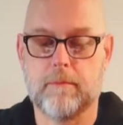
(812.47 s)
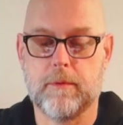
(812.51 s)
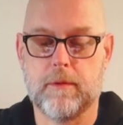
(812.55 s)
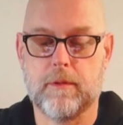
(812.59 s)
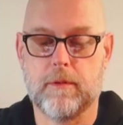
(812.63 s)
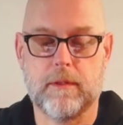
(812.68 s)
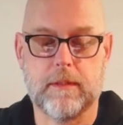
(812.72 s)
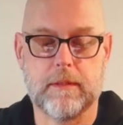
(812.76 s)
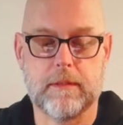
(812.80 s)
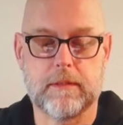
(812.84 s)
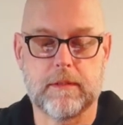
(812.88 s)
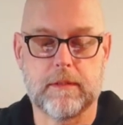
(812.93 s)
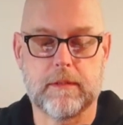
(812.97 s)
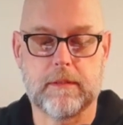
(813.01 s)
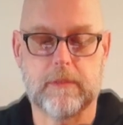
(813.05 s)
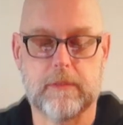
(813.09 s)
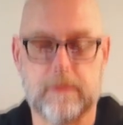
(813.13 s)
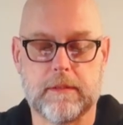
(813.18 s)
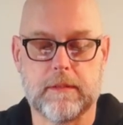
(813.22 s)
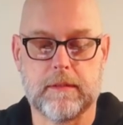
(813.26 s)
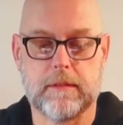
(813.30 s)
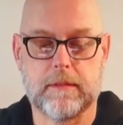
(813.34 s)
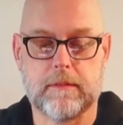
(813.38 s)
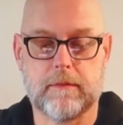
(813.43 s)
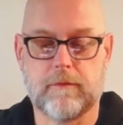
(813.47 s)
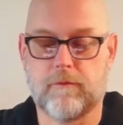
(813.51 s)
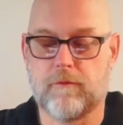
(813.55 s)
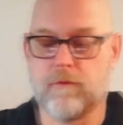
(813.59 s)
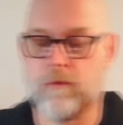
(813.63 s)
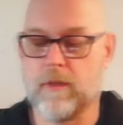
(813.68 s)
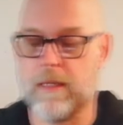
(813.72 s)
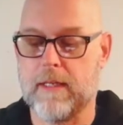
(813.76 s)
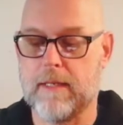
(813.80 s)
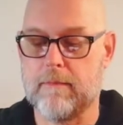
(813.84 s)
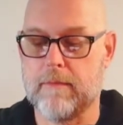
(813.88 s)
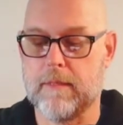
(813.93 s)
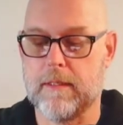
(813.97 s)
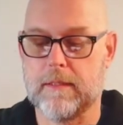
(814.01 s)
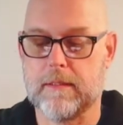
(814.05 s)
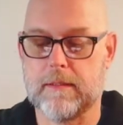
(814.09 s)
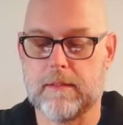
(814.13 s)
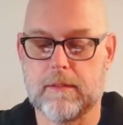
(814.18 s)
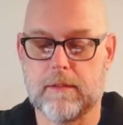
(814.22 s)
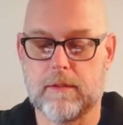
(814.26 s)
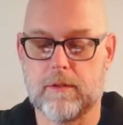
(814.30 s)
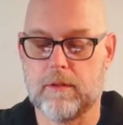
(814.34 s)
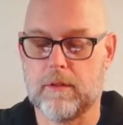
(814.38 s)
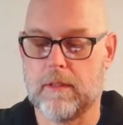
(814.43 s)
Let's frame this
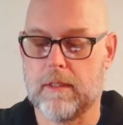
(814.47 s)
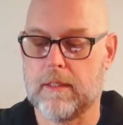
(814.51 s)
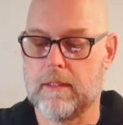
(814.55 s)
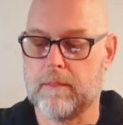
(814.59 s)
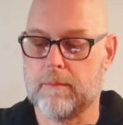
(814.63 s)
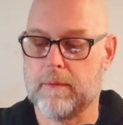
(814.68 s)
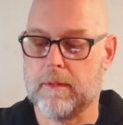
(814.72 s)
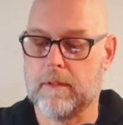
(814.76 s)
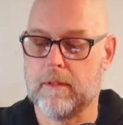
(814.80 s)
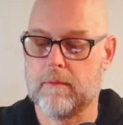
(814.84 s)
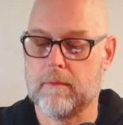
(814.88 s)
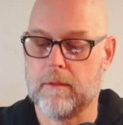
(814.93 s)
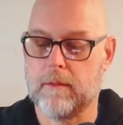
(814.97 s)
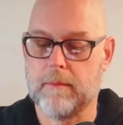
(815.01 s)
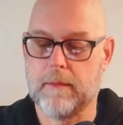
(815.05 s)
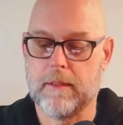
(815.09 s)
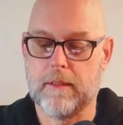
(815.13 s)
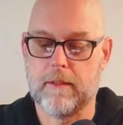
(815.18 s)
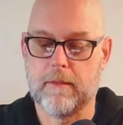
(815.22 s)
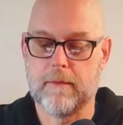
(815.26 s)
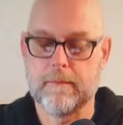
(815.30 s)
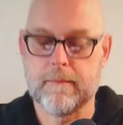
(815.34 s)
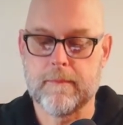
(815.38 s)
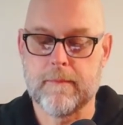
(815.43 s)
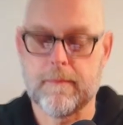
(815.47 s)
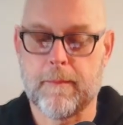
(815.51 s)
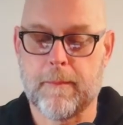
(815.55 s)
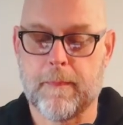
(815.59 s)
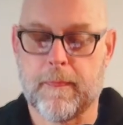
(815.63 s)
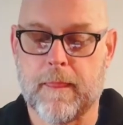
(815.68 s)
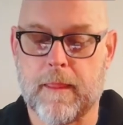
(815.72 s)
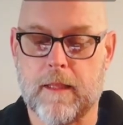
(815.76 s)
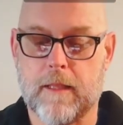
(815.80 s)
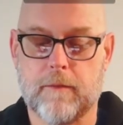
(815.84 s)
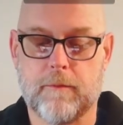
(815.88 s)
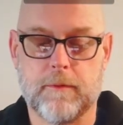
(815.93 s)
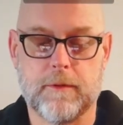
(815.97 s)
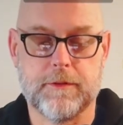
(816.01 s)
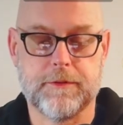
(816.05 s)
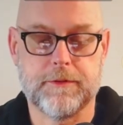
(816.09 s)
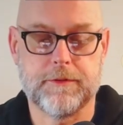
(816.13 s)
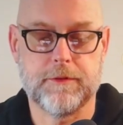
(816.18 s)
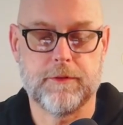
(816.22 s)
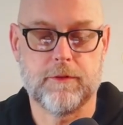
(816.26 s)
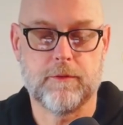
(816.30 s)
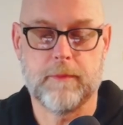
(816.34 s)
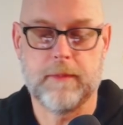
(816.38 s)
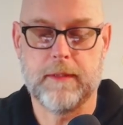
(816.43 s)
shot up a little bit better. We'll
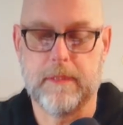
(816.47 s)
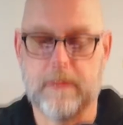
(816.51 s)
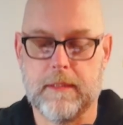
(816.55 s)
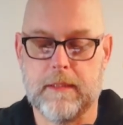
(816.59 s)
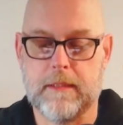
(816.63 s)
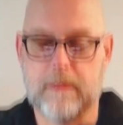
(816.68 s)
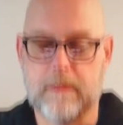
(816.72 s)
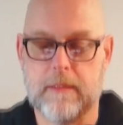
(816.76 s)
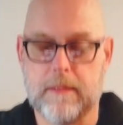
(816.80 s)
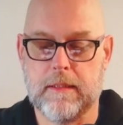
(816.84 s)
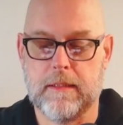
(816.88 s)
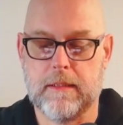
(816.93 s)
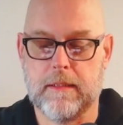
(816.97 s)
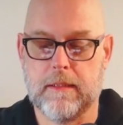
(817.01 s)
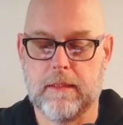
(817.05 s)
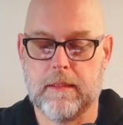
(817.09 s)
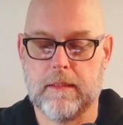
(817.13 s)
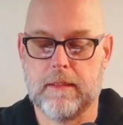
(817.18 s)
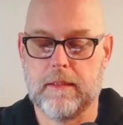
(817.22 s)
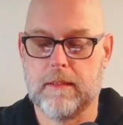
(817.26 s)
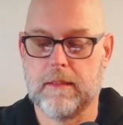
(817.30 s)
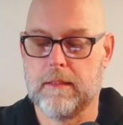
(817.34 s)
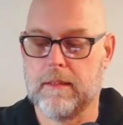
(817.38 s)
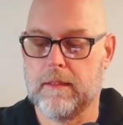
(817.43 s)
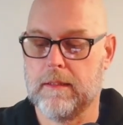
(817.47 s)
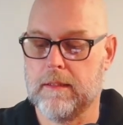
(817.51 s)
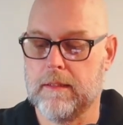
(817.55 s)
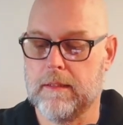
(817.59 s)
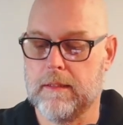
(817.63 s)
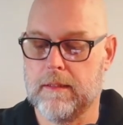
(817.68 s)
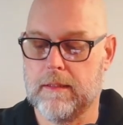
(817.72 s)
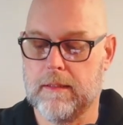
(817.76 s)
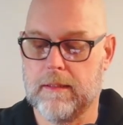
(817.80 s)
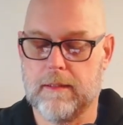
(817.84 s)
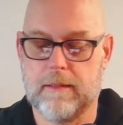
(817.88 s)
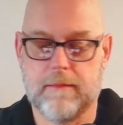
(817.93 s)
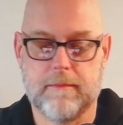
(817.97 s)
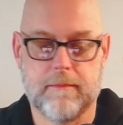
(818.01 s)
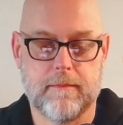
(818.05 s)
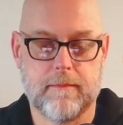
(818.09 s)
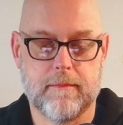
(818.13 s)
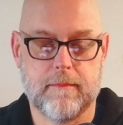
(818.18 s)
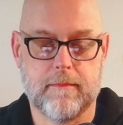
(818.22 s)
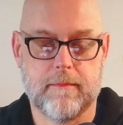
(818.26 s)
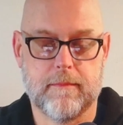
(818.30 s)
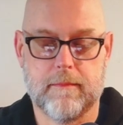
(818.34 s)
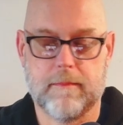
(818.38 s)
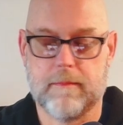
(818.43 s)
zoom in. Yep,
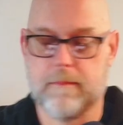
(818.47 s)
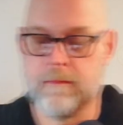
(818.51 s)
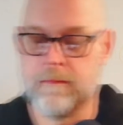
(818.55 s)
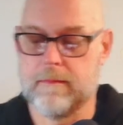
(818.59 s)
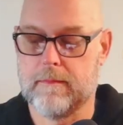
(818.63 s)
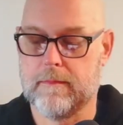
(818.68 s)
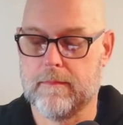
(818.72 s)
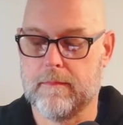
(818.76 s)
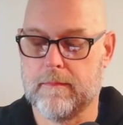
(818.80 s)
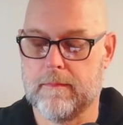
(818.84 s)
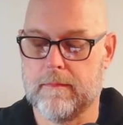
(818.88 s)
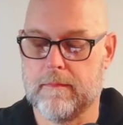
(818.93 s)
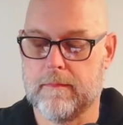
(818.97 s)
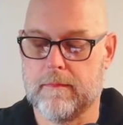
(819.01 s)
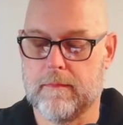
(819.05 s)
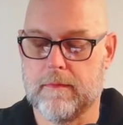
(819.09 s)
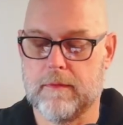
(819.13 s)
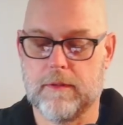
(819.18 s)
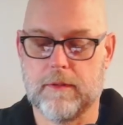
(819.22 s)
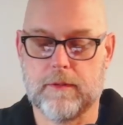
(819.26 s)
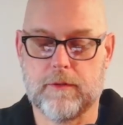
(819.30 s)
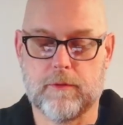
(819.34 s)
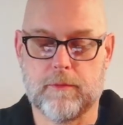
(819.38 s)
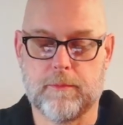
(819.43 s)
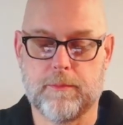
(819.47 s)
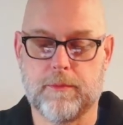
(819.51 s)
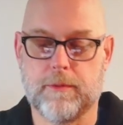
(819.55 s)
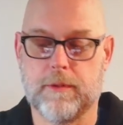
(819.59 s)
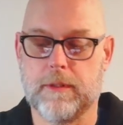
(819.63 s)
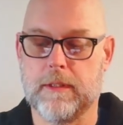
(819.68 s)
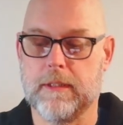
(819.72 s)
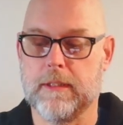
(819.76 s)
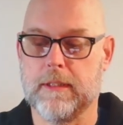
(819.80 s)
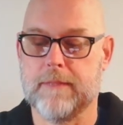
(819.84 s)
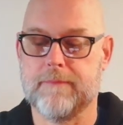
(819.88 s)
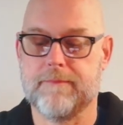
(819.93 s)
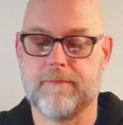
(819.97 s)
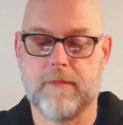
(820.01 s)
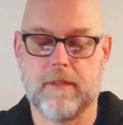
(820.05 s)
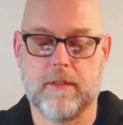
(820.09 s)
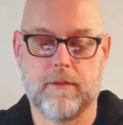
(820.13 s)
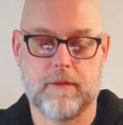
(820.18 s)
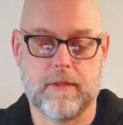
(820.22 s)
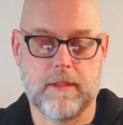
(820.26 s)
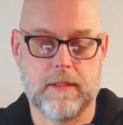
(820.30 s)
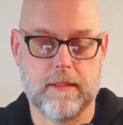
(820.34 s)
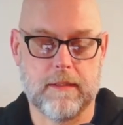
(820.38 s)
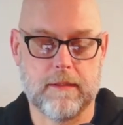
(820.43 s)
looks pretty good.
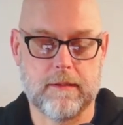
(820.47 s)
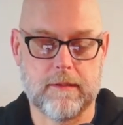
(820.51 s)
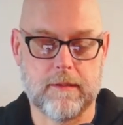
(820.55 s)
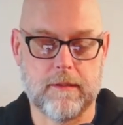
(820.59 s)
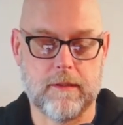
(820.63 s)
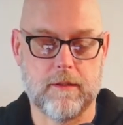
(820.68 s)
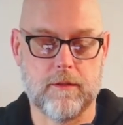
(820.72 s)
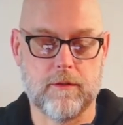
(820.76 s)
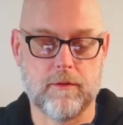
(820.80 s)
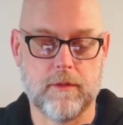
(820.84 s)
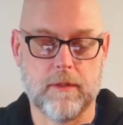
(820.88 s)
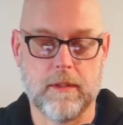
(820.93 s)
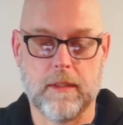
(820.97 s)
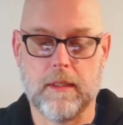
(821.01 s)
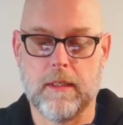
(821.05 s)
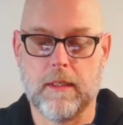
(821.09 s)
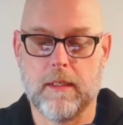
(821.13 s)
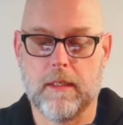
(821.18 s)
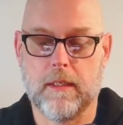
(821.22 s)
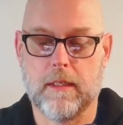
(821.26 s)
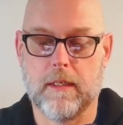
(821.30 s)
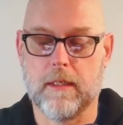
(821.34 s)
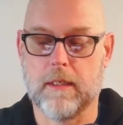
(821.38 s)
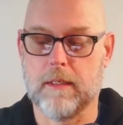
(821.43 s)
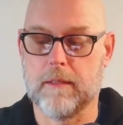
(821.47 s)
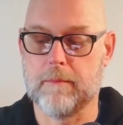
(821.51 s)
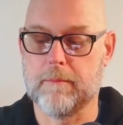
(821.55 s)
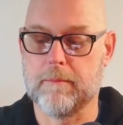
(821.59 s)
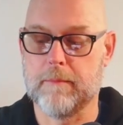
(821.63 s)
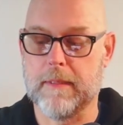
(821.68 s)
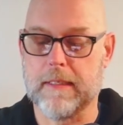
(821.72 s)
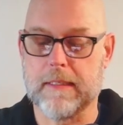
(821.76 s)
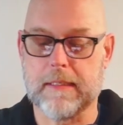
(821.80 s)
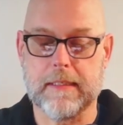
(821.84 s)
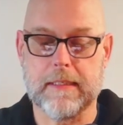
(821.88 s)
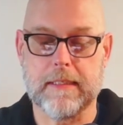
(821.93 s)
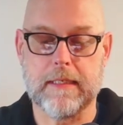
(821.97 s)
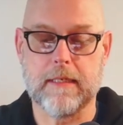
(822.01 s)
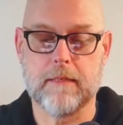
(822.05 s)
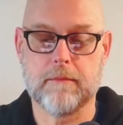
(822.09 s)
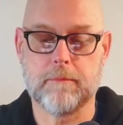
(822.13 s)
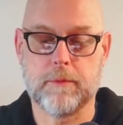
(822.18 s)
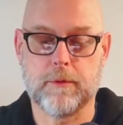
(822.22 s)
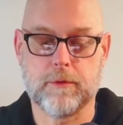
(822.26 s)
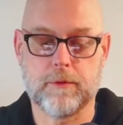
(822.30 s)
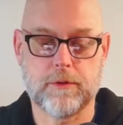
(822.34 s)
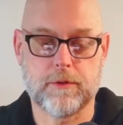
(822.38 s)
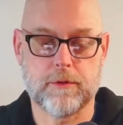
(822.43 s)
Okay, so uh, my
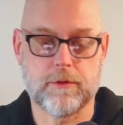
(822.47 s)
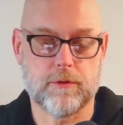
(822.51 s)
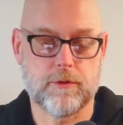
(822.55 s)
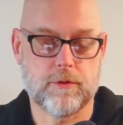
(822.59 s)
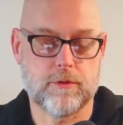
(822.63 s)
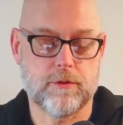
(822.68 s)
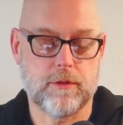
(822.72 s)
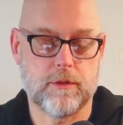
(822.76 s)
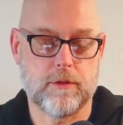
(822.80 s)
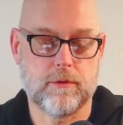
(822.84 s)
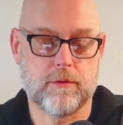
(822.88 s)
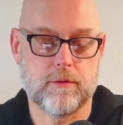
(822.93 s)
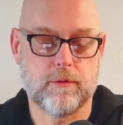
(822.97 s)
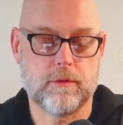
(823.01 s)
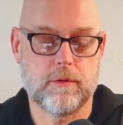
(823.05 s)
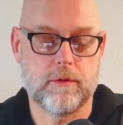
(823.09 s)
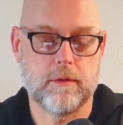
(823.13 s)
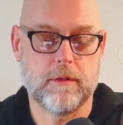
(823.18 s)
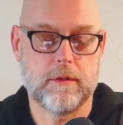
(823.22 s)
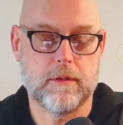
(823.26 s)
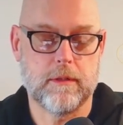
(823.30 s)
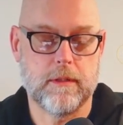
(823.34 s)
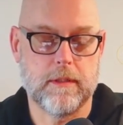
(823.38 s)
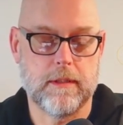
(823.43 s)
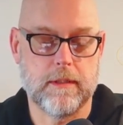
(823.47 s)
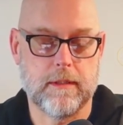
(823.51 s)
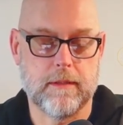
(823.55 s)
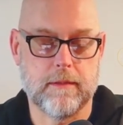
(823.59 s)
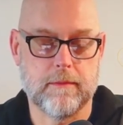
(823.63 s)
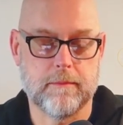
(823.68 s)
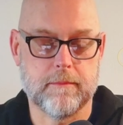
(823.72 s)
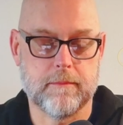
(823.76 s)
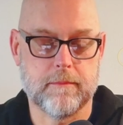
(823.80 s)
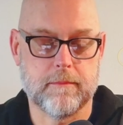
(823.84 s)
gimbal control, um,